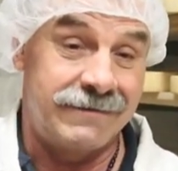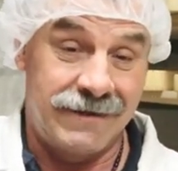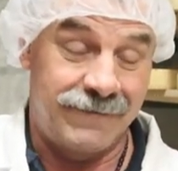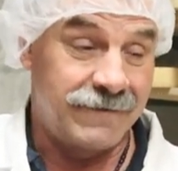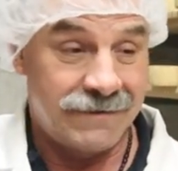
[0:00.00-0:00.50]

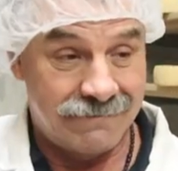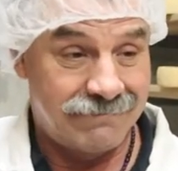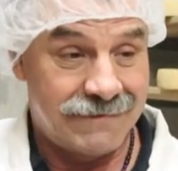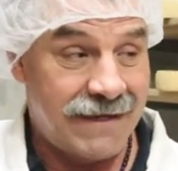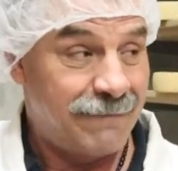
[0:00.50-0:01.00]
different
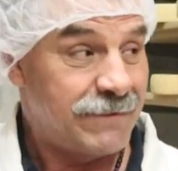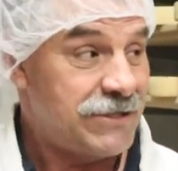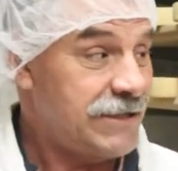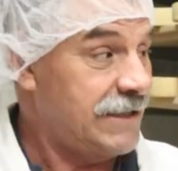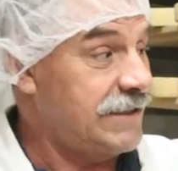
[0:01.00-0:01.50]
type of
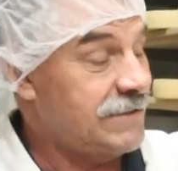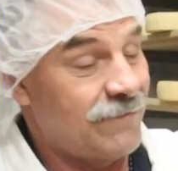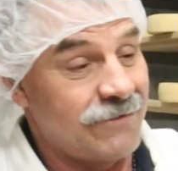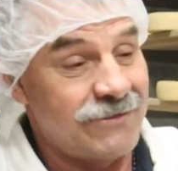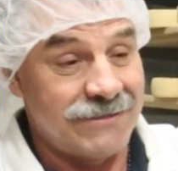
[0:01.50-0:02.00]
cheese
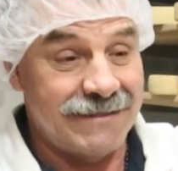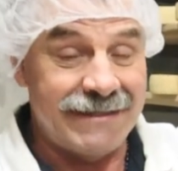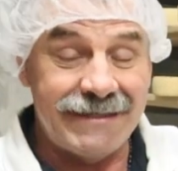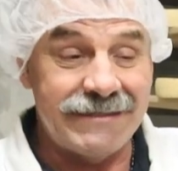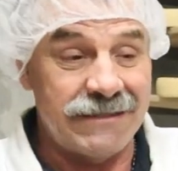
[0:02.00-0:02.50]
versus
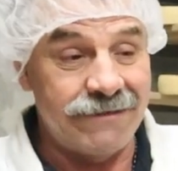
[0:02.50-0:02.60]
these,